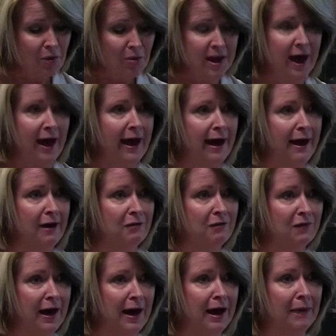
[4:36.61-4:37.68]
We
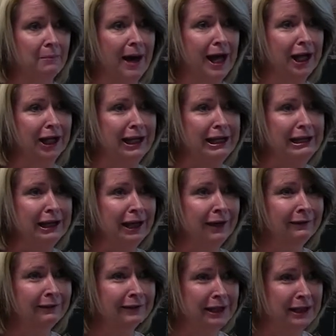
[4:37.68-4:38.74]
have um, a
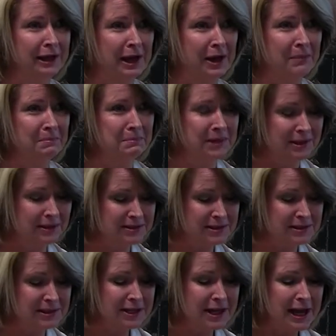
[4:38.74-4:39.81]
leader in our
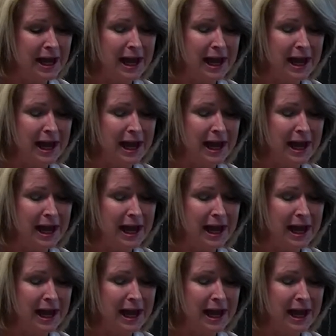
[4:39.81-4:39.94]
mixed